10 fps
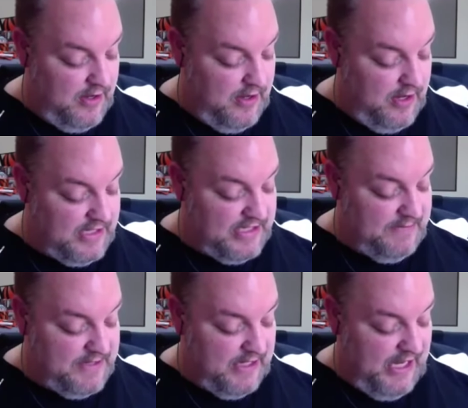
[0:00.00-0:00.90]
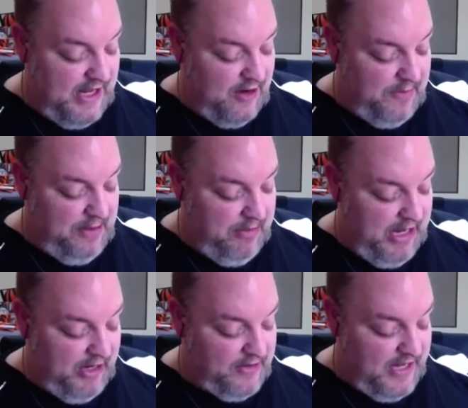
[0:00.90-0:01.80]
It seems a little bit
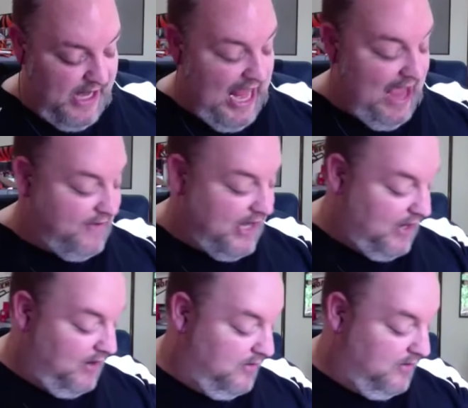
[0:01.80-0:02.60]
bigger than the cavity.